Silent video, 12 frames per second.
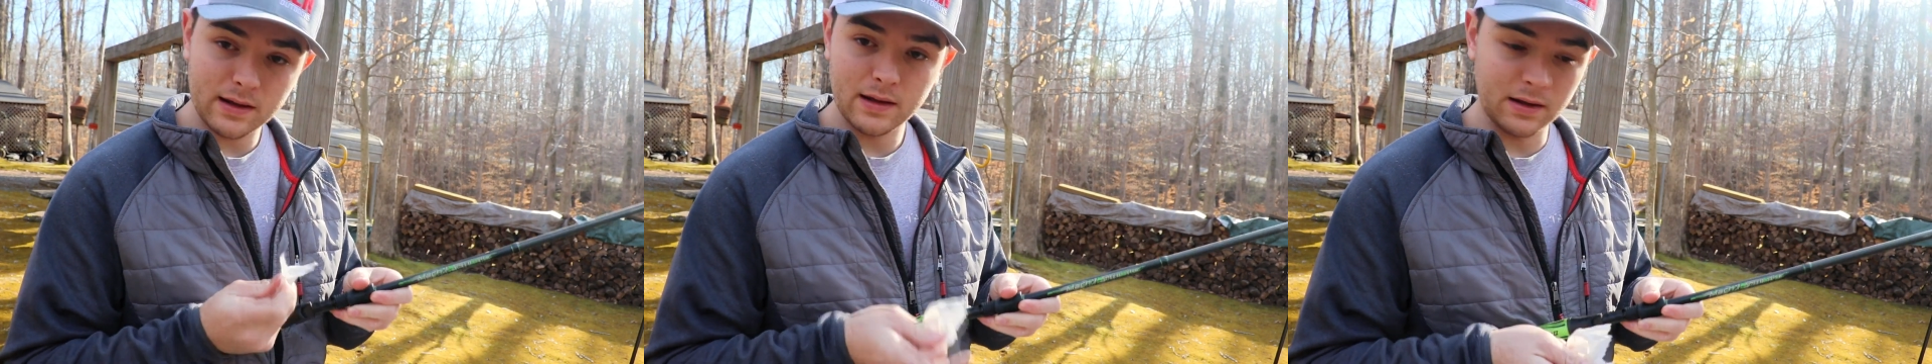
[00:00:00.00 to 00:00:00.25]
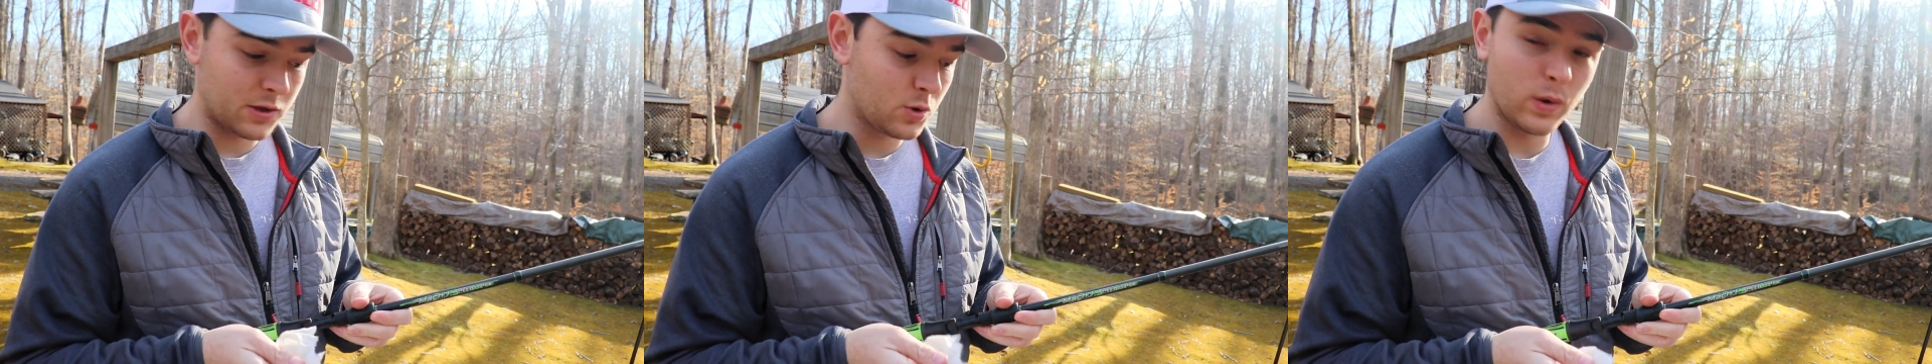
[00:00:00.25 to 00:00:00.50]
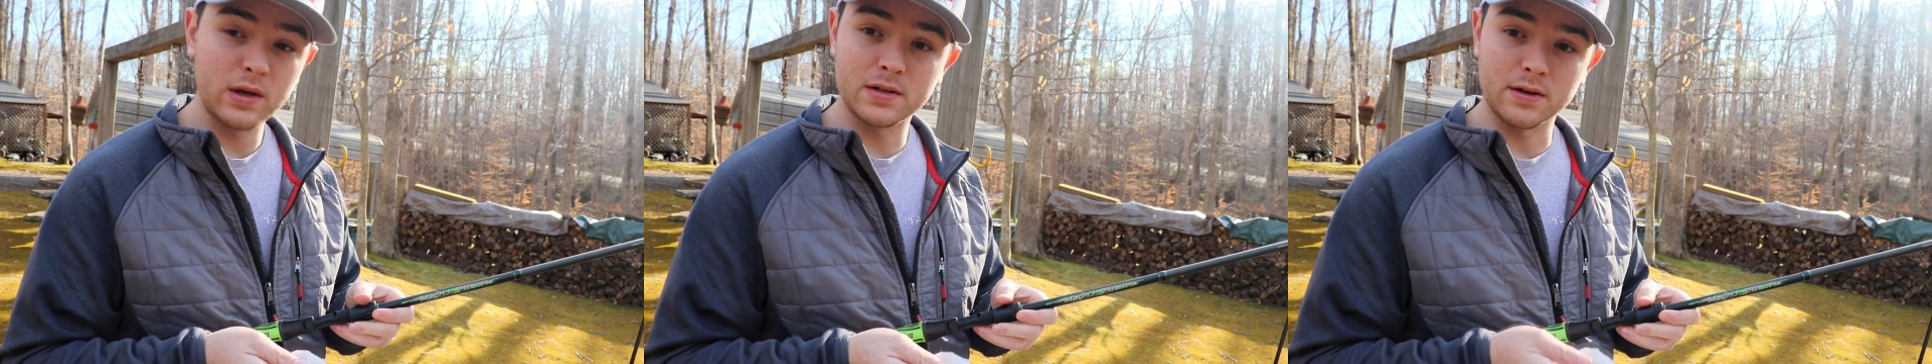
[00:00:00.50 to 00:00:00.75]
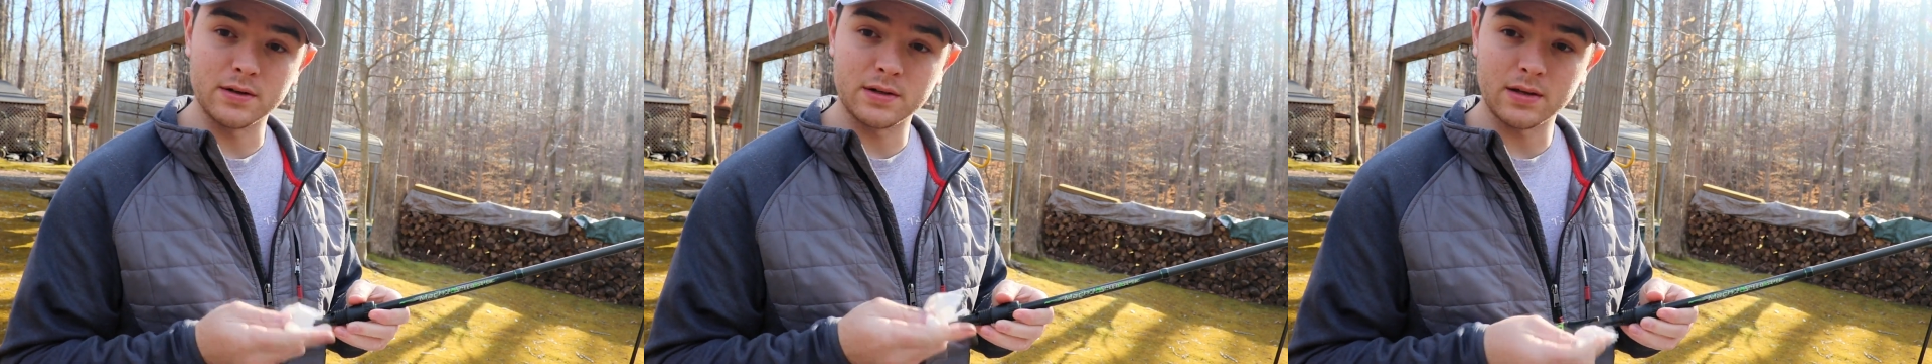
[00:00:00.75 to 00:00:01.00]
need any
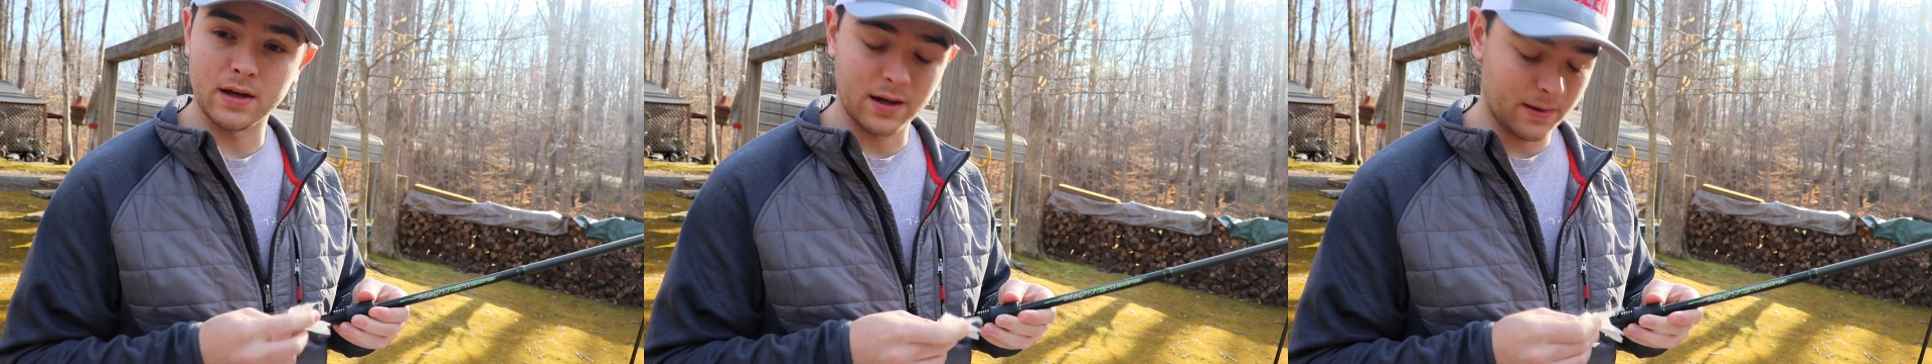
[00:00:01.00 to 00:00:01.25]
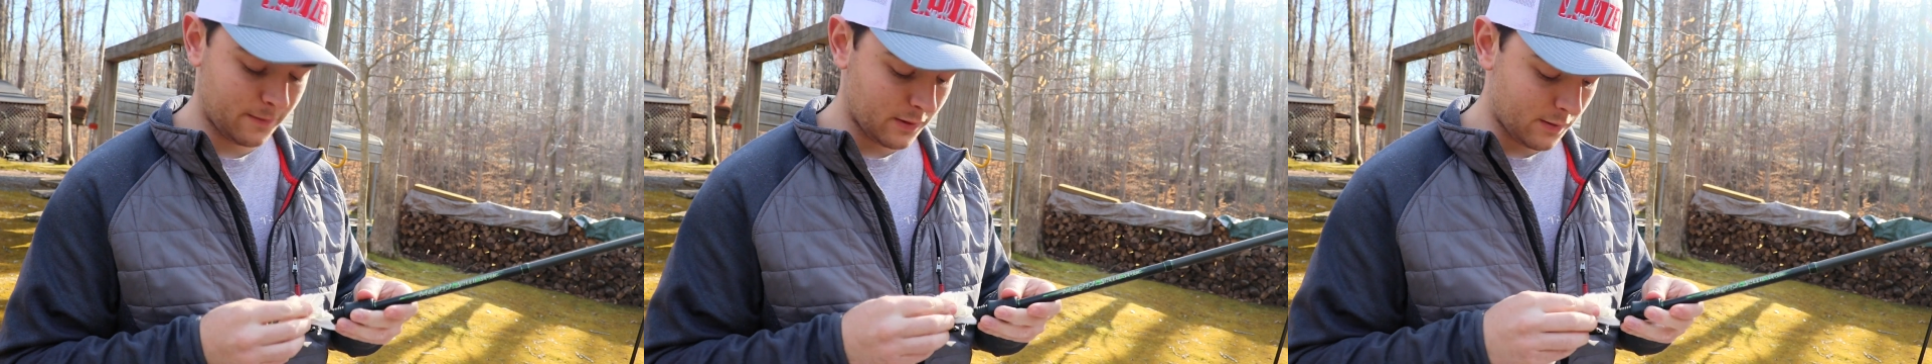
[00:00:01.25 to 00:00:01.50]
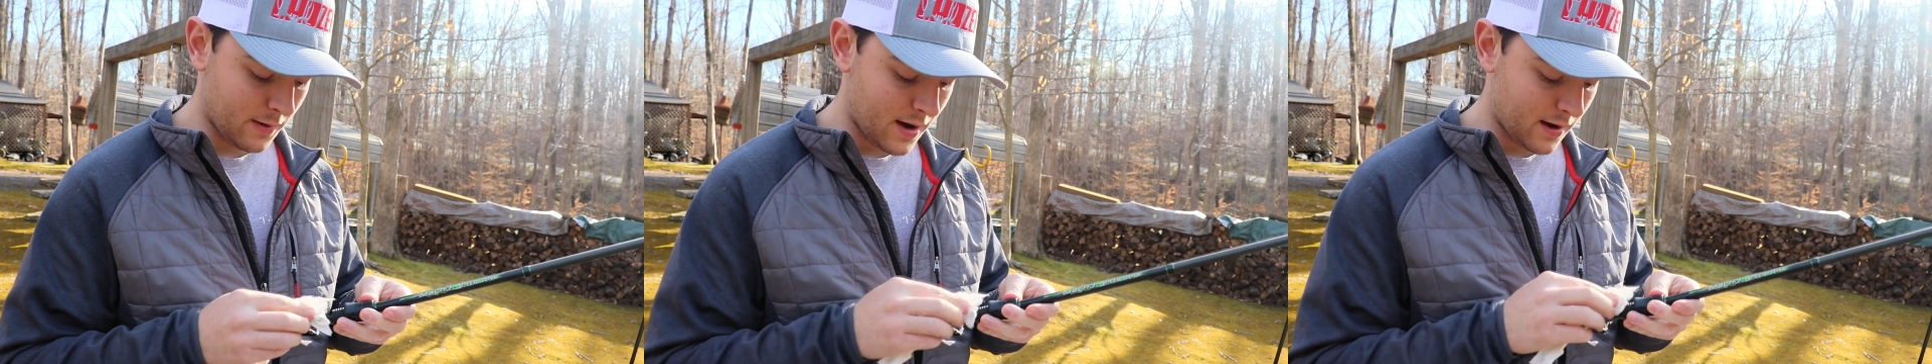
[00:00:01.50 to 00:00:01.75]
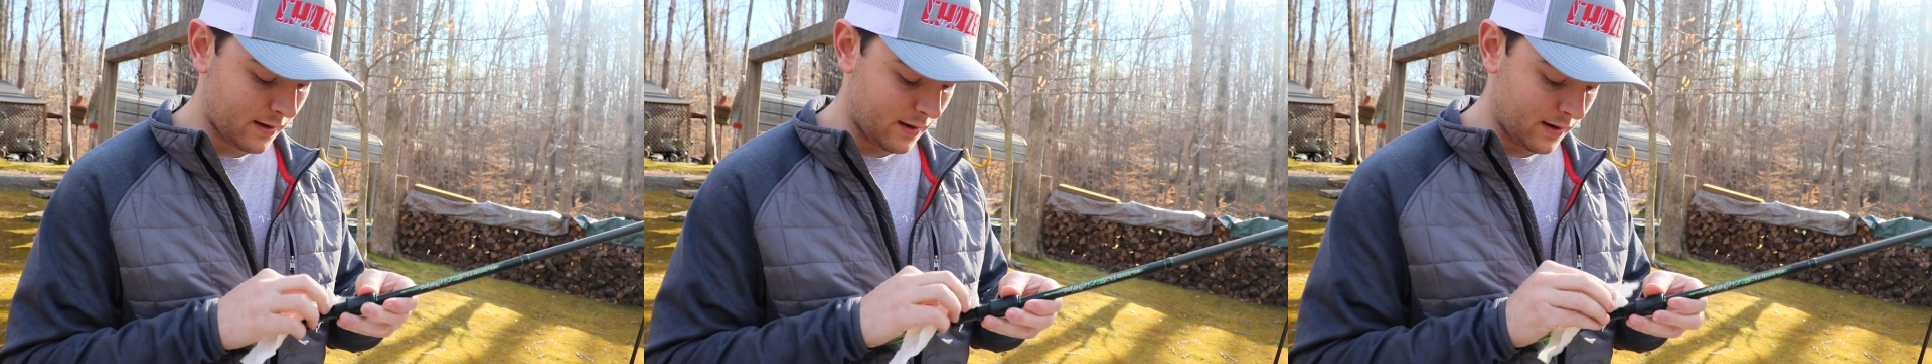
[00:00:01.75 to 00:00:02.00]
tweezers for the
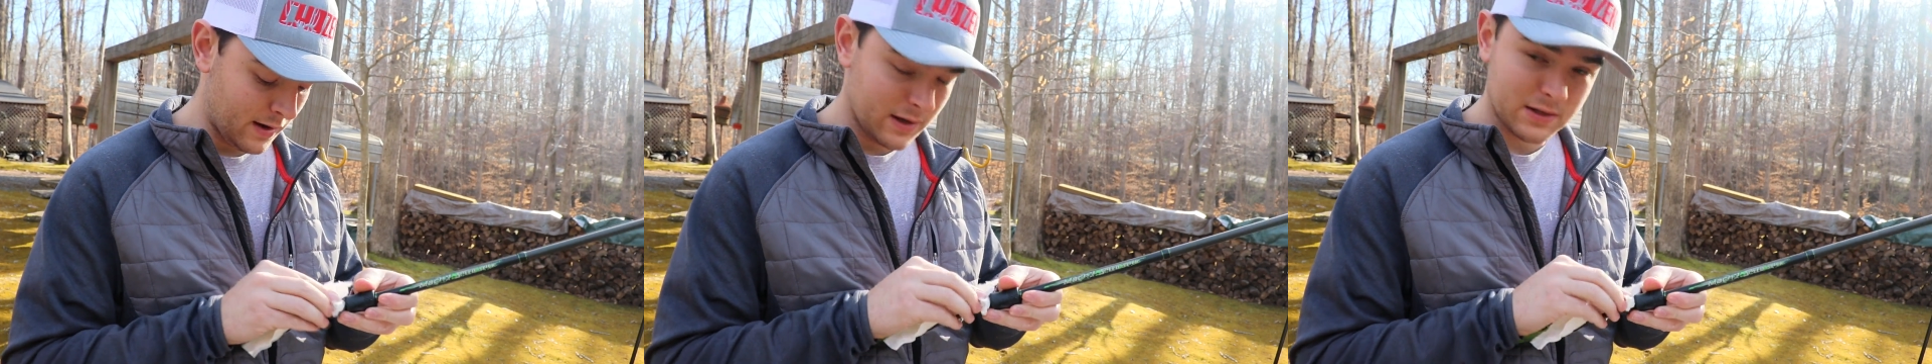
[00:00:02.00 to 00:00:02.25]
rod here.